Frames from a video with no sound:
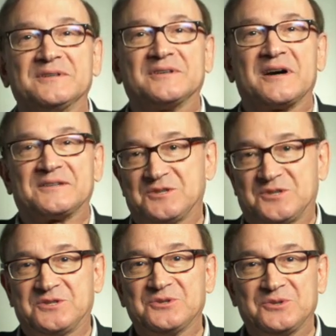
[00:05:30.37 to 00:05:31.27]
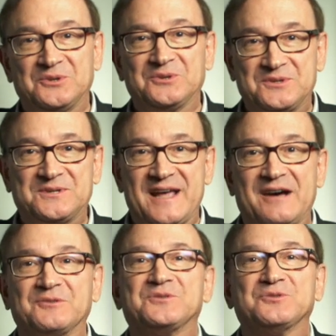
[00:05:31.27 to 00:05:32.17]
it got distilled
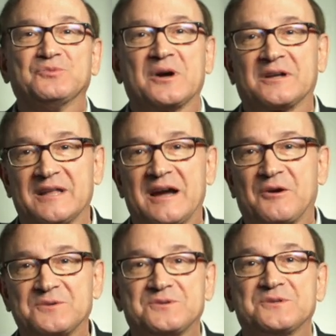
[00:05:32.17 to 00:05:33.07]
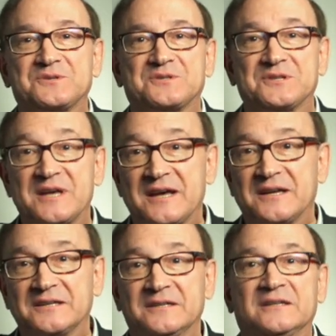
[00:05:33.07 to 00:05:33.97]
down to what Clarus is
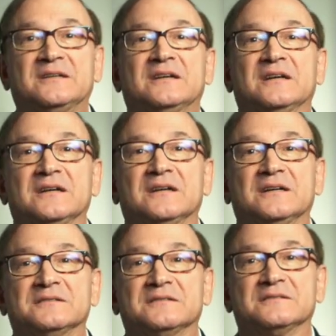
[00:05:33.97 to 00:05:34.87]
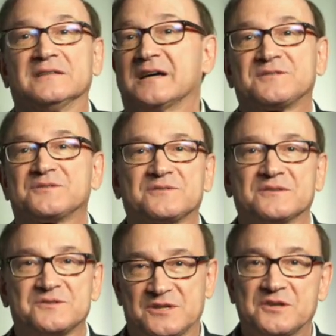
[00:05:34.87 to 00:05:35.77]
today. And
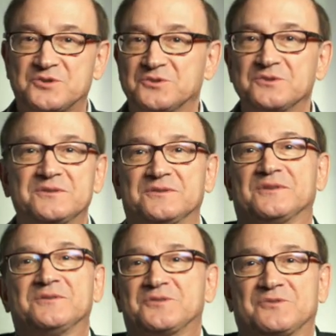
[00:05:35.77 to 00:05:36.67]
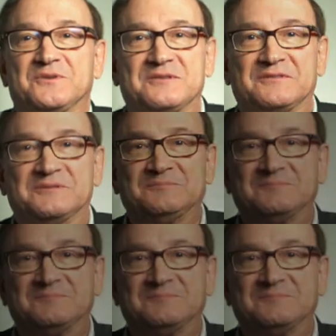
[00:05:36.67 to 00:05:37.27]
that's essentially the history of